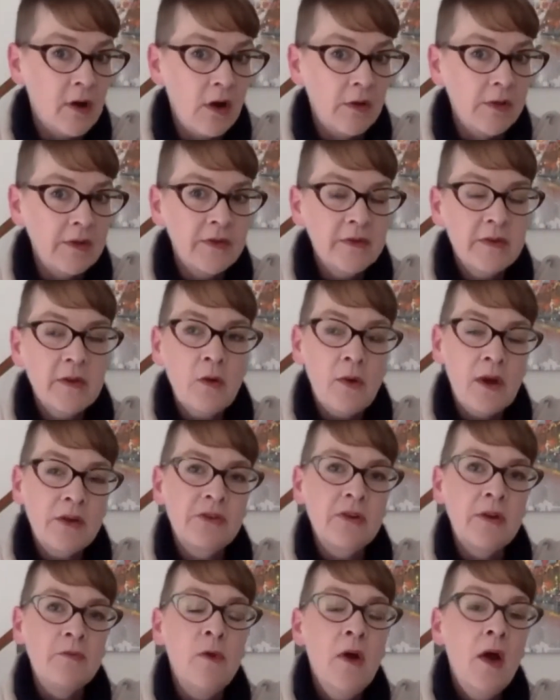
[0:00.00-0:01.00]
This is a
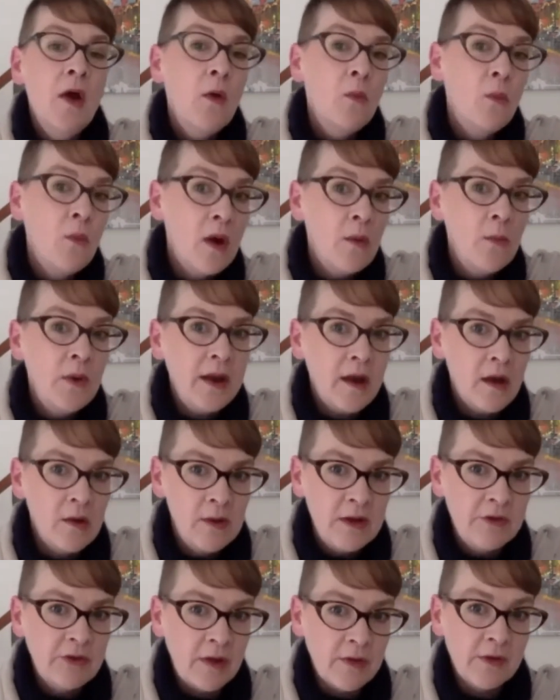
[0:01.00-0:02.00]
question of what we owe
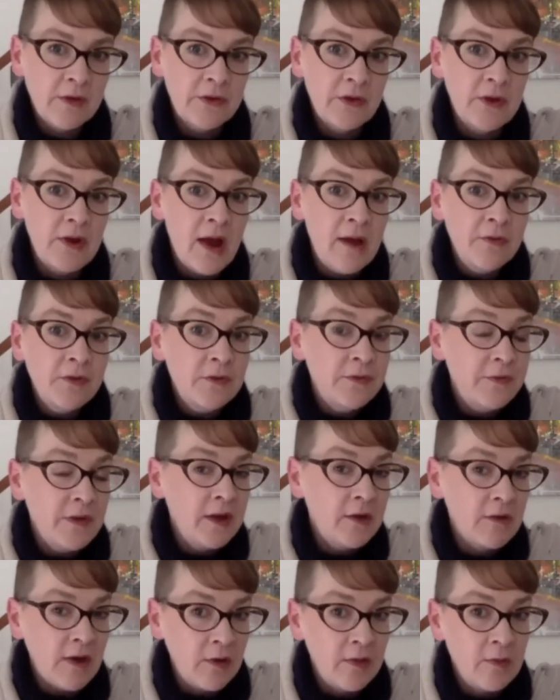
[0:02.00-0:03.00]
each other. So you have to
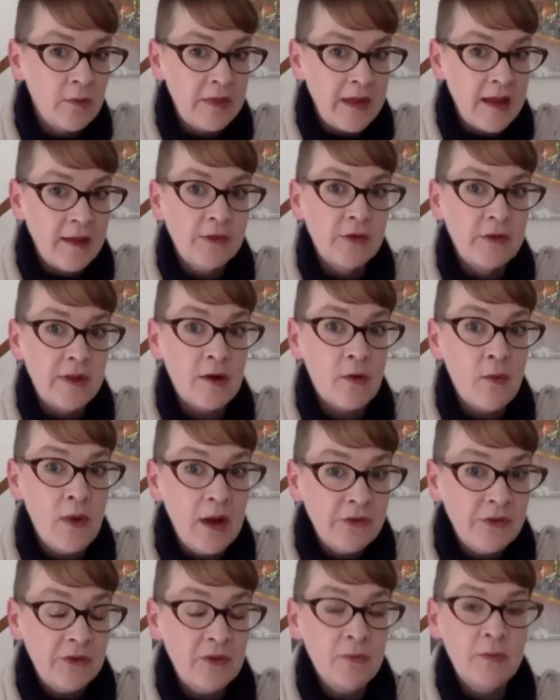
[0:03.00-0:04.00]
figure out the answer to that
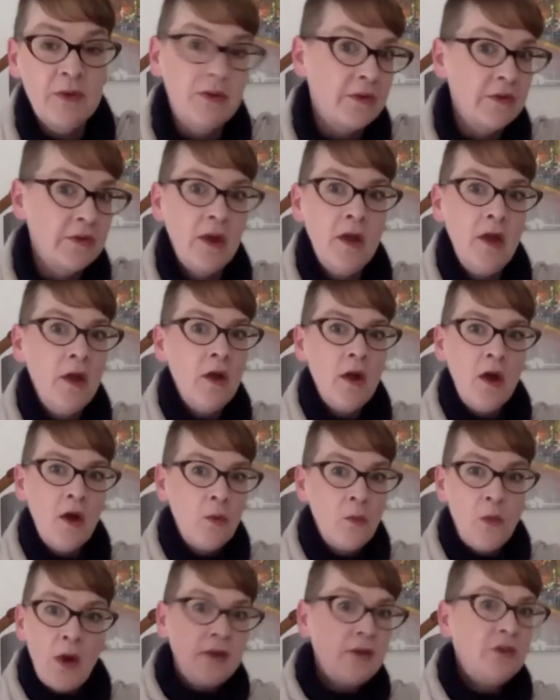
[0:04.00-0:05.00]
question, which is,
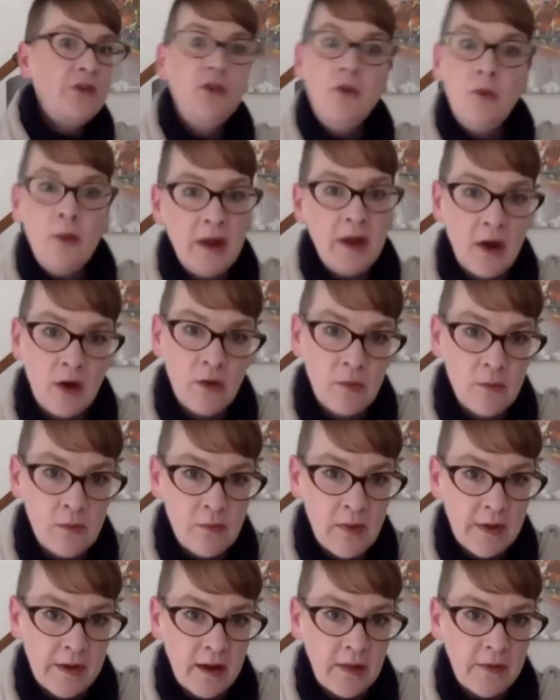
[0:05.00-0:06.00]
what do we owe
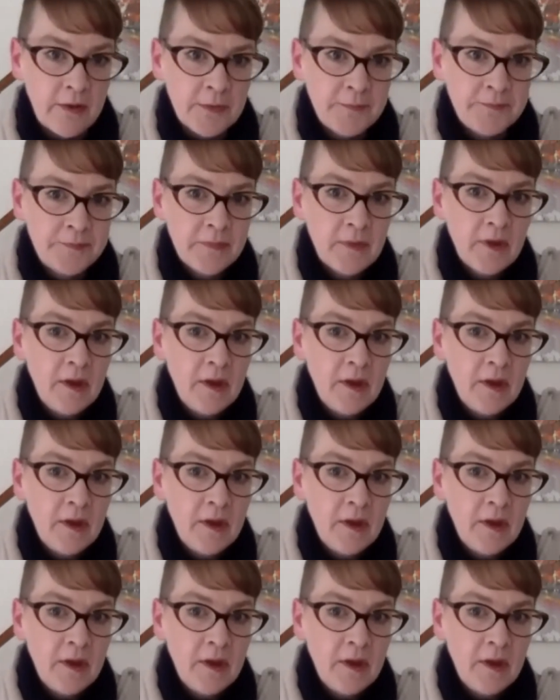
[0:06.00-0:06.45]
one another?